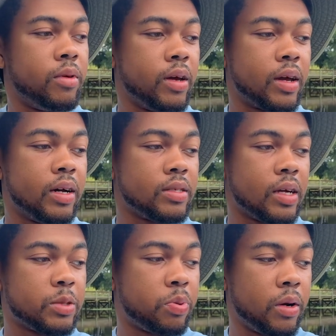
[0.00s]
But yeah, guys,
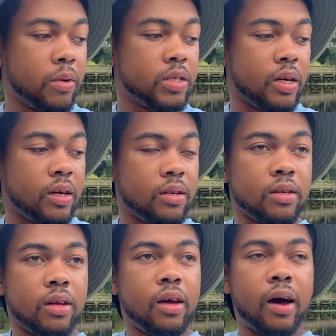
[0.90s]
that's pretty much it.
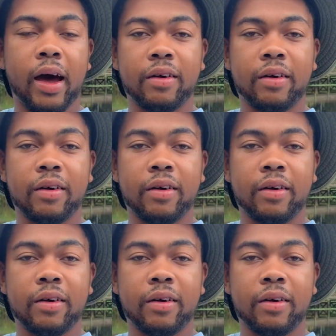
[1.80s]
I